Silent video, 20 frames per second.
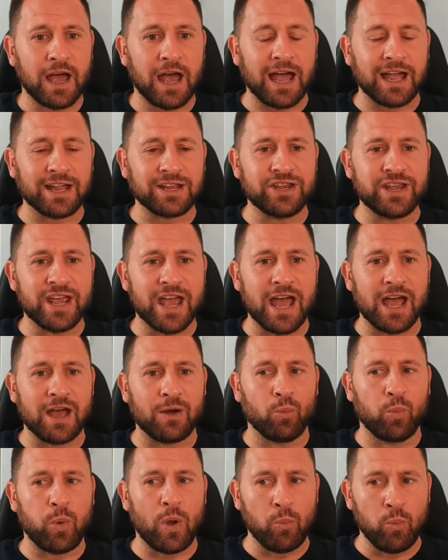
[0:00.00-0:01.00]
And yet,
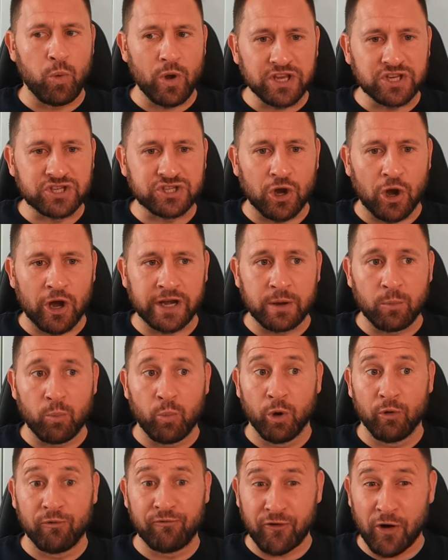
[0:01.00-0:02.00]
when we sign him,
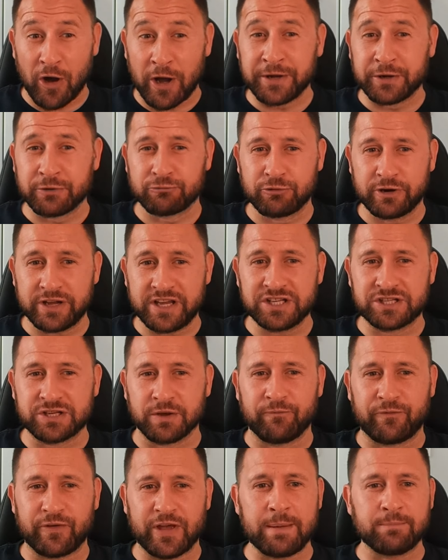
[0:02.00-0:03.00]
we'll find a
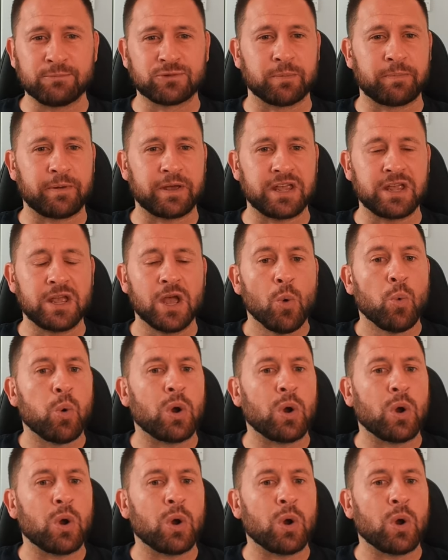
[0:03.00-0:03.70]
reason for him to be,